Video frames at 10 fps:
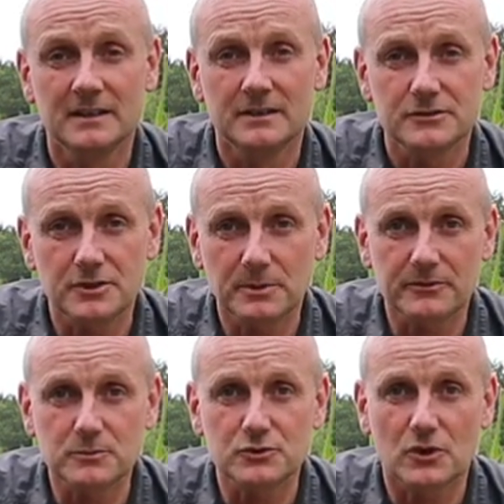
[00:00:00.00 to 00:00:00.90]
stop it
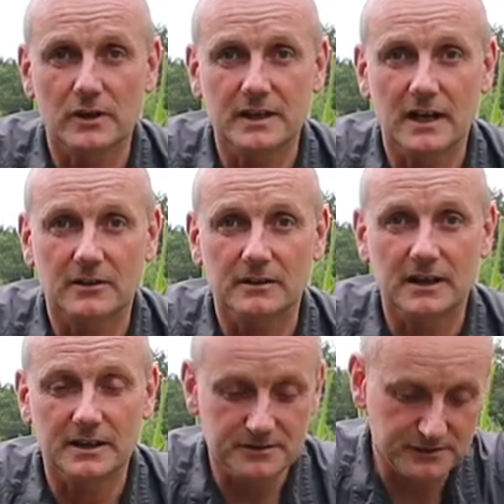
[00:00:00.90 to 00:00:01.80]
from drying out,
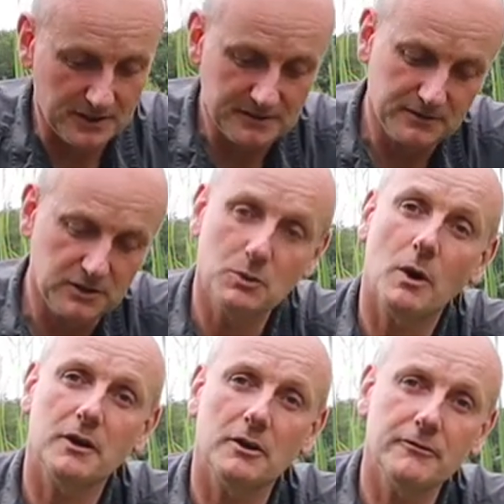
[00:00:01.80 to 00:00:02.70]
and you
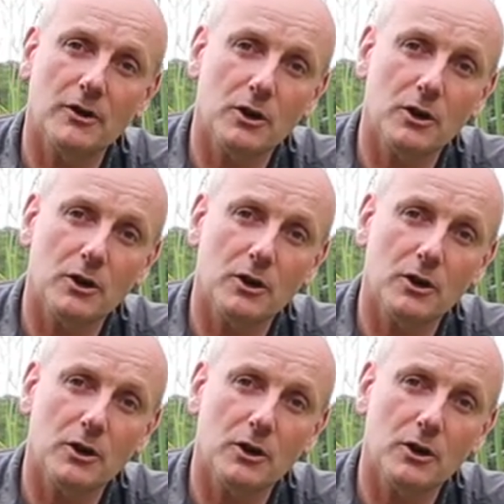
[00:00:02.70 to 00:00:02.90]
won't go far